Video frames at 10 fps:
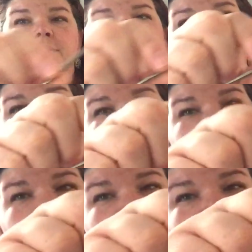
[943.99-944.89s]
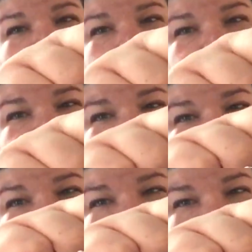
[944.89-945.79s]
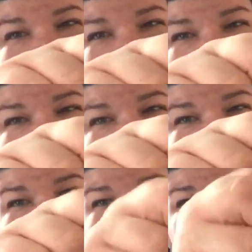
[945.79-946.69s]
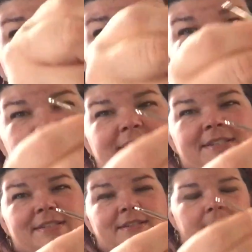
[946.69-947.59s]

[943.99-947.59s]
repair tool, which has 2 sizes.